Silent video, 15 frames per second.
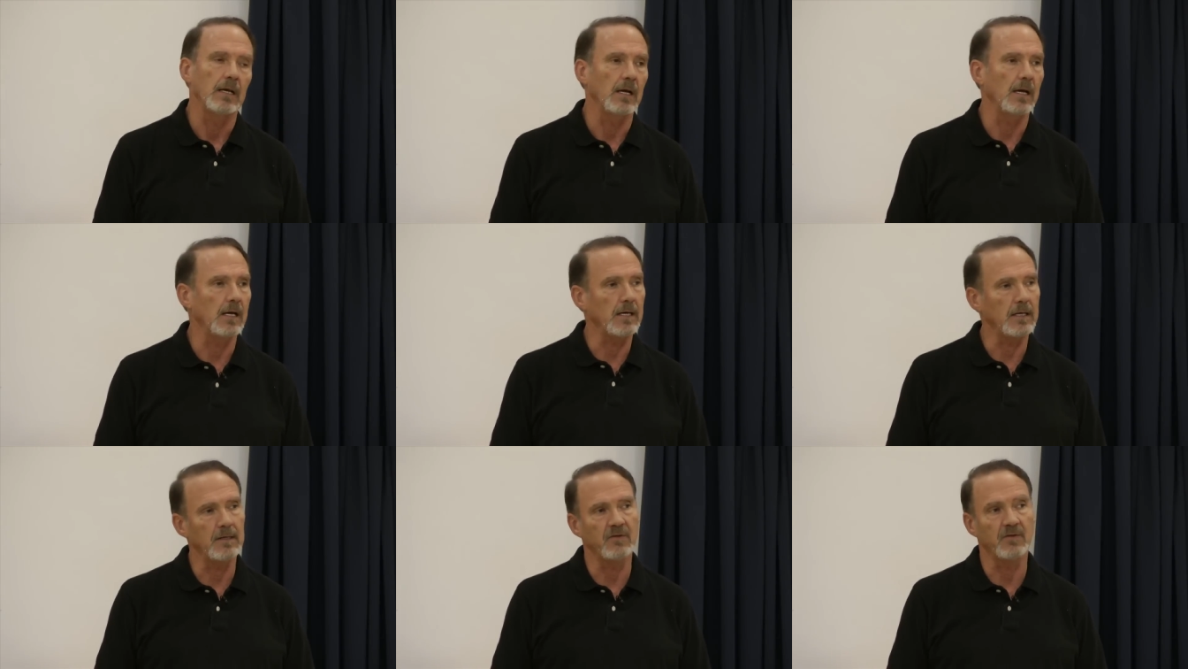
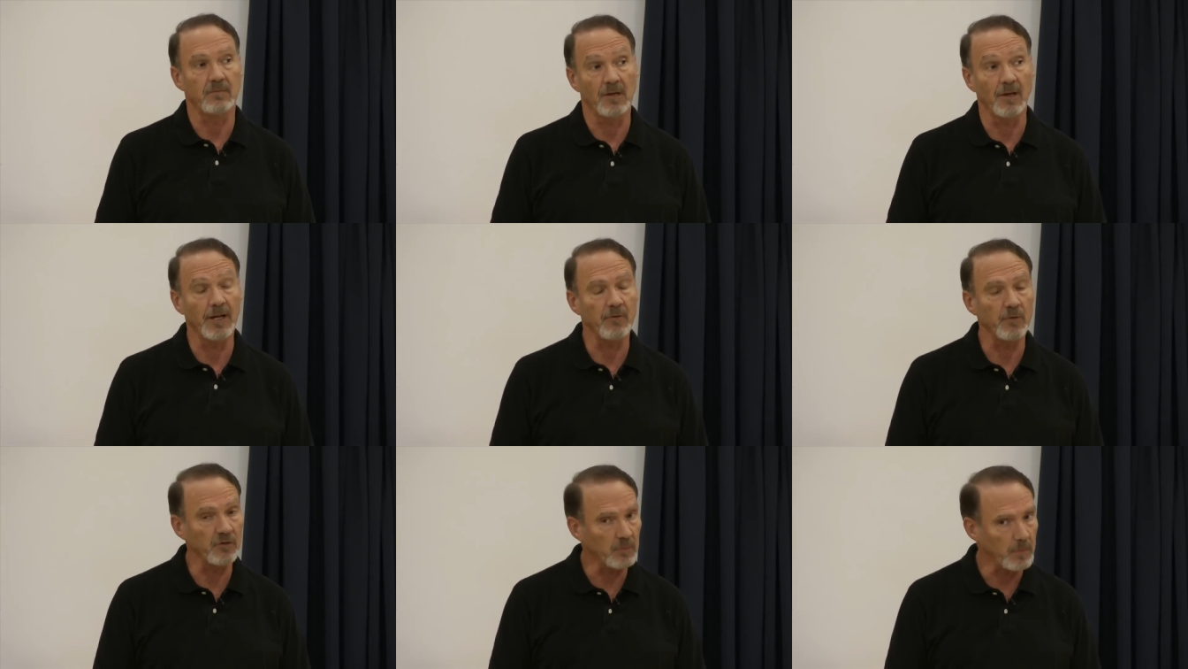
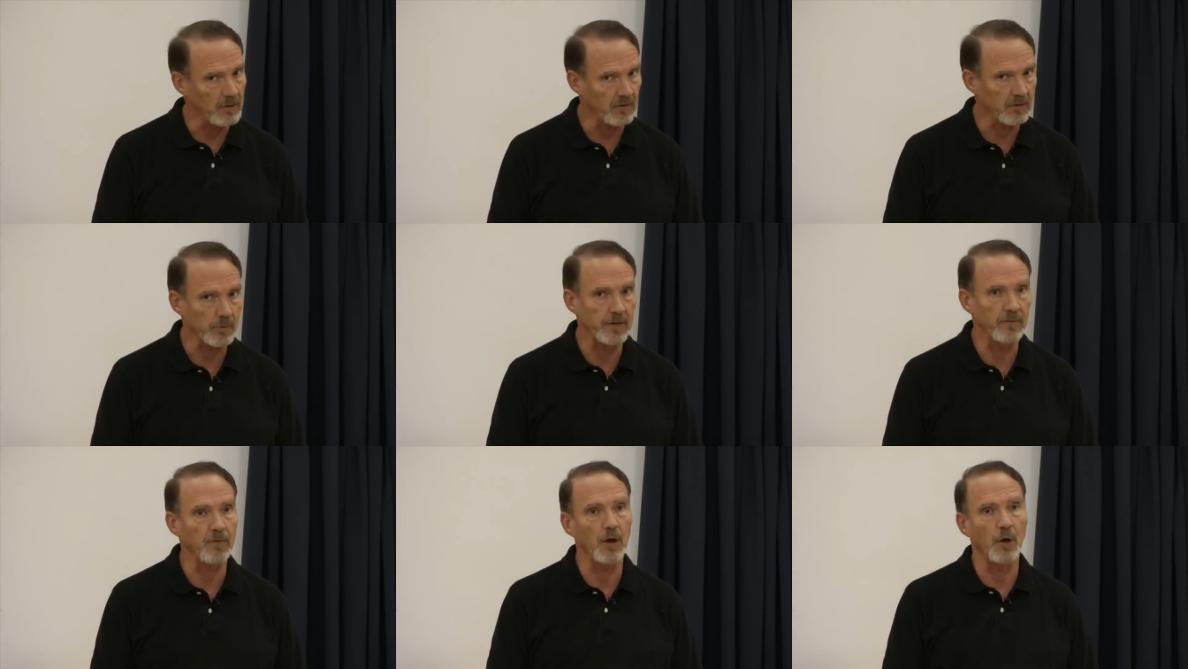Deliverance
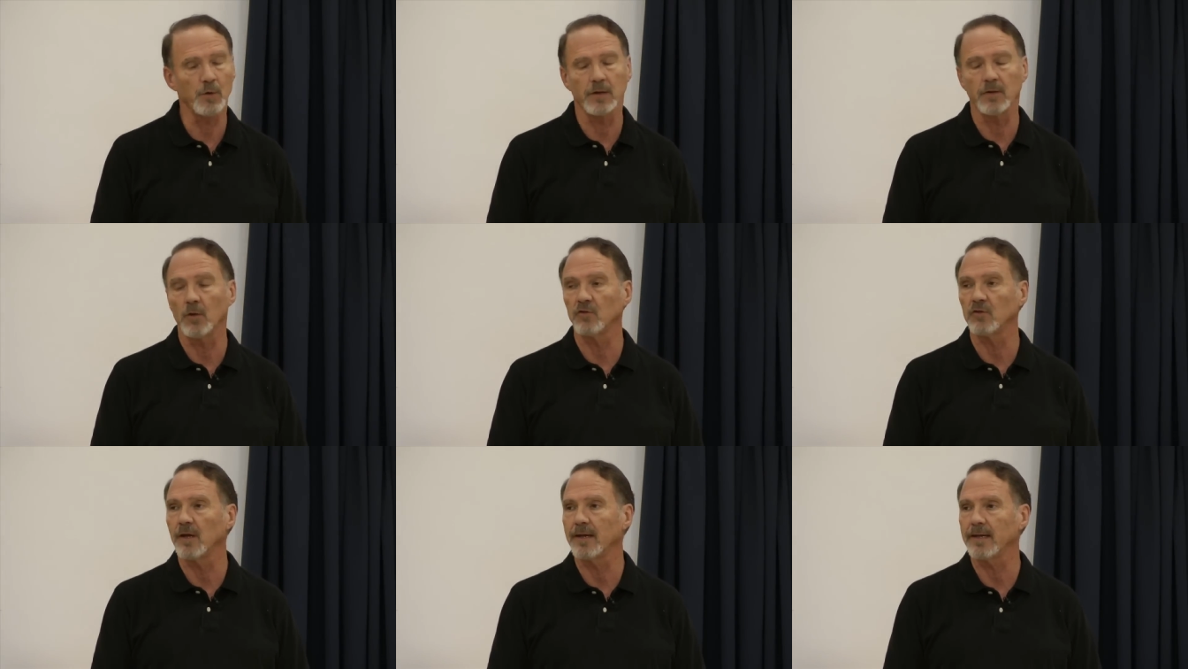ministry flowed in
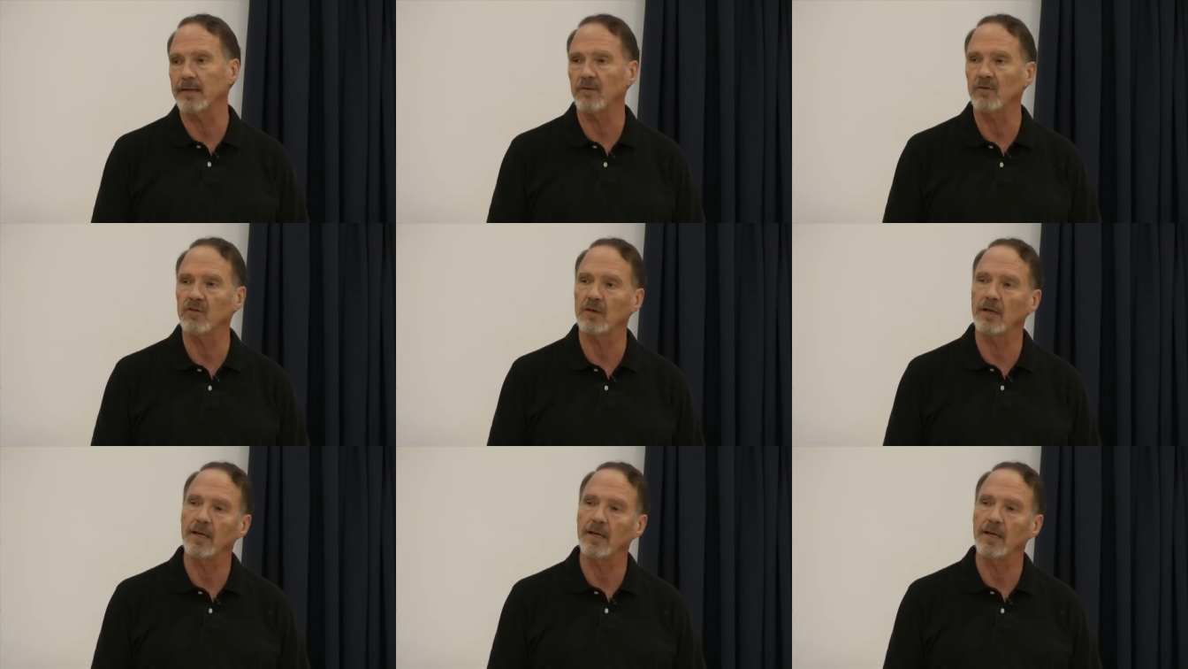those days,